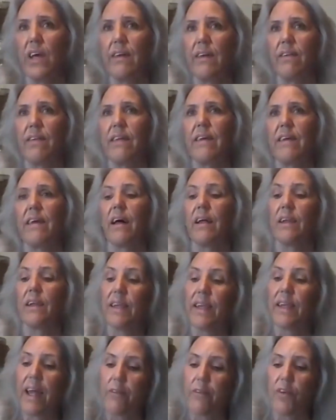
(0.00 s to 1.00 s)
and the
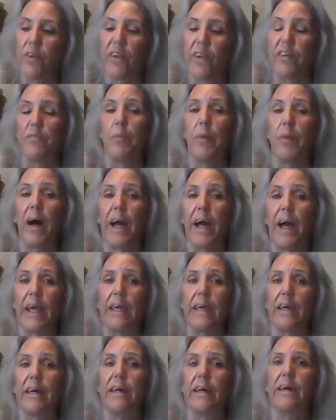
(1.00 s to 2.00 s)
level of
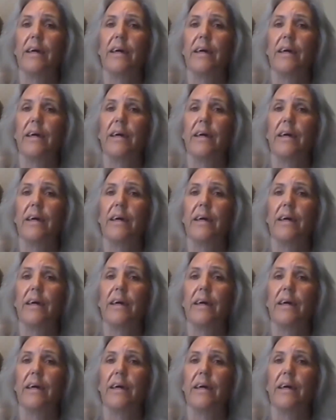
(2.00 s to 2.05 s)
my